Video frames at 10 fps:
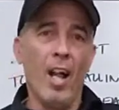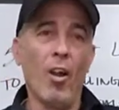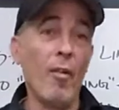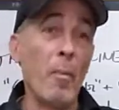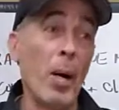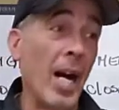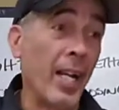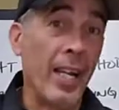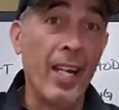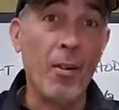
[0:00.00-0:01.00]
Hello
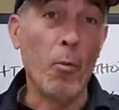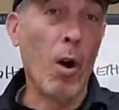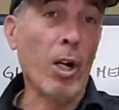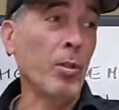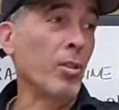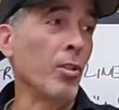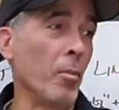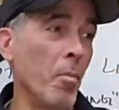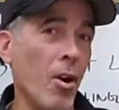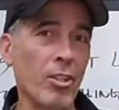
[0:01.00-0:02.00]
everybody, welcome to the
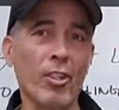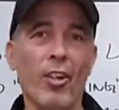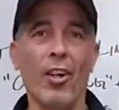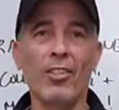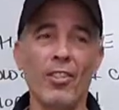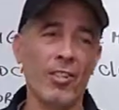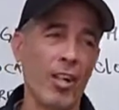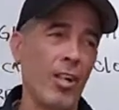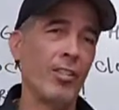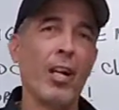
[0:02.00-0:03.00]
martial arts of
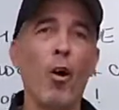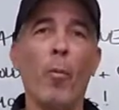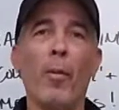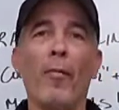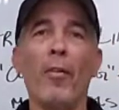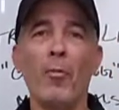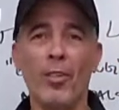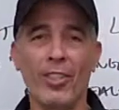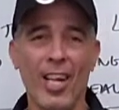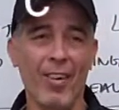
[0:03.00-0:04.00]
sales. I hope
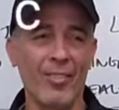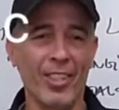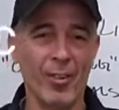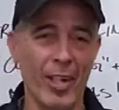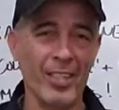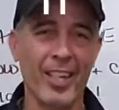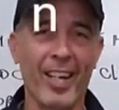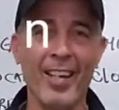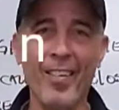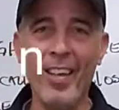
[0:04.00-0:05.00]
everyone's having a great
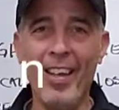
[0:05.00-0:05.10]
day.